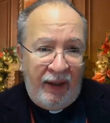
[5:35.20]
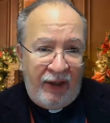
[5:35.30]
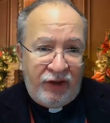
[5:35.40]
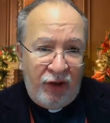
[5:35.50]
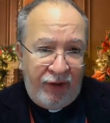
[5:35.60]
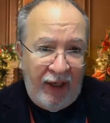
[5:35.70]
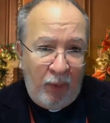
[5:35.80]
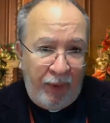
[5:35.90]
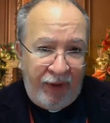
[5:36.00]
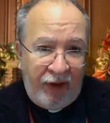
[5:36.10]
And I stood
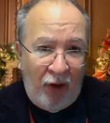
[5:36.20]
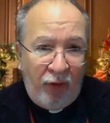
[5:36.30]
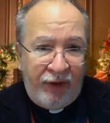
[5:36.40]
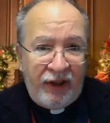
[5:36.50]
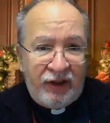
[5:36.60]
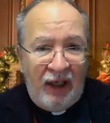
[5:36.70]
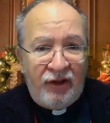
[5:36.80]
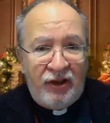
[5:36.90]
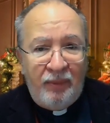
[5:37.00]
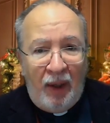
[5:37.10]
there with the coldness
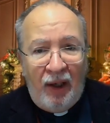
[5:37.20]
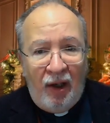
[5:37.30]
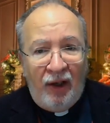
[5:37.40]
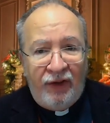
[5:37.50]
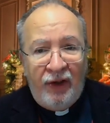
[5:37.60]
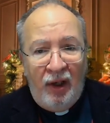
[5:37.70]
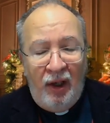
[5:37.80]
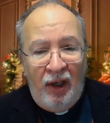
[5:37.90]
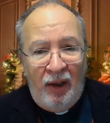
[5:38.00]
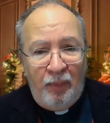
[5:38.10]
clutching my heart,
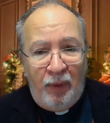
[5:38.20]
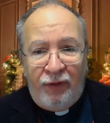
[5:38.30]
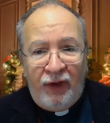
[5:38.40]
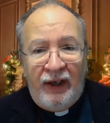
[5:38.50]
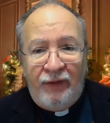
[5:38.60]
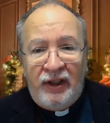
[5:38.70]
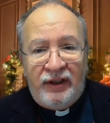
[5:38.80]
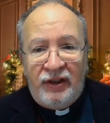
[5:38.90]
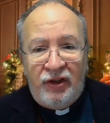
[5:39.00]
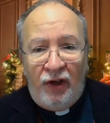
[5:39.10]
but
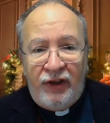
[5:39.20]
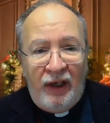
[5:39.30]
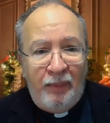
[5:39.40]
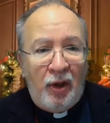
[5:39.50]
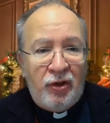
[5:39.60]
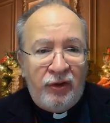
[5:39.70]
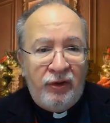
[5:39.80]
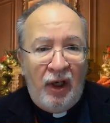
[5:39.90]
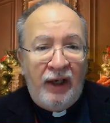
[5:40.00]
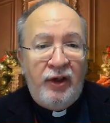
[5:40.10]
forgiveness is not an
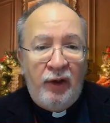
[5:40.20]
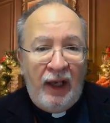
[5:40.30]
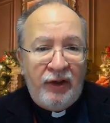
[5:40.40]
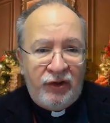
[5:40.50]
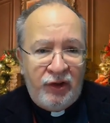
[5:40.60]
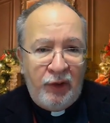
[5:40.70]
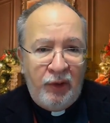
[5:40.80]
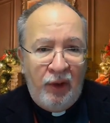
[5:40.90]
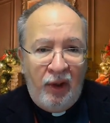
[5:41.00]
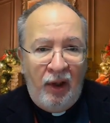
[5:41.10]
emotion, I knew that
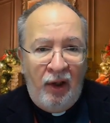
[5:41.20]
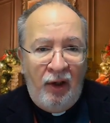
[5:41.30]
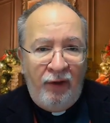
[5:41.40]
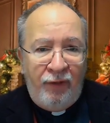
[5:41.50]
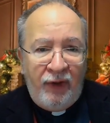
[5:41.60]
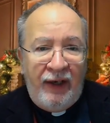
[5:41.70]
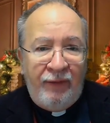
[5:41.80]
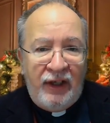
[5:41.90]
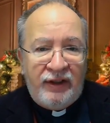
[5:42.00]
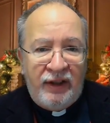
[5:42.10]
too.
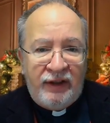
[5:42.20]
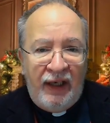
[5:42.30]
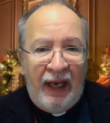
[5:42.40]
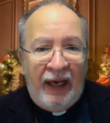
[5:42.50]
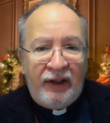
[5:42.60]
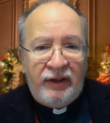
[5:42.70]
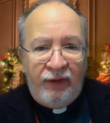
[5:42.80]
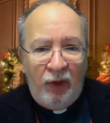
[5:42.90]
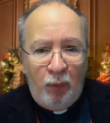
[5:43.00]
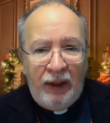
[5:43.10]
Forgiveness is an act
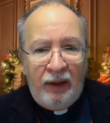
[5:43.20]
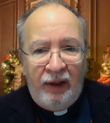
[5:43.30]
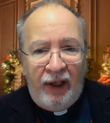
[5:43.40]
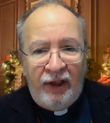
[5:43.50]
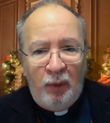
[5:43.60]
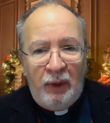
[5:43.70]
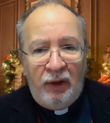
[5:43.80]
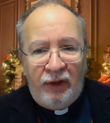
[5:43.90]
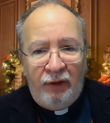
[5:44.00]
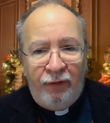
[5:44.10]
of the will, and the
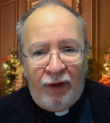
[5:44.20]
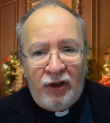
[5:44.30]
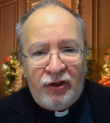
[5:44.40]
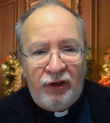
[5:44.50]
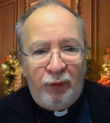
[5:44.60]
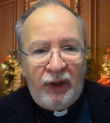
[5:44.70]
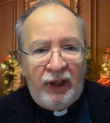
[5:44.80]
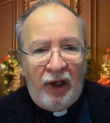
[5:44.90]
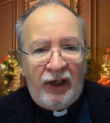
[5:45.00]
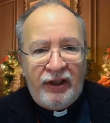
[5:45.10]
will can function
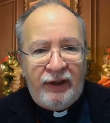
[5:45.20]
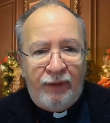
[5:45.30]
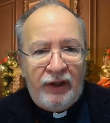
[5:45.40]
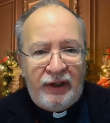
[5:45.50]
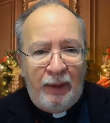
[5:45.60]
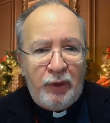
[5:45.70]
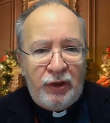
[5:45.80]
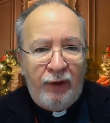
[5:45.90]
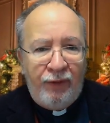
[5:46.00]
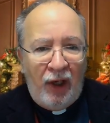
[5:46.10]
regardless of the
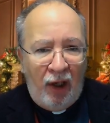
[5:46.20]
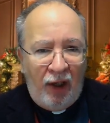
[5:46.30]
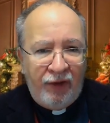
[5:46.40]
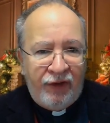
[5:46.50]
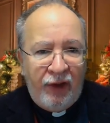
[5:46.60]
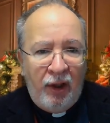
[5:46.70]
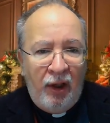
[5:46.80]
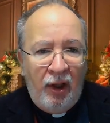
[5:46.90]
temperature of the heart.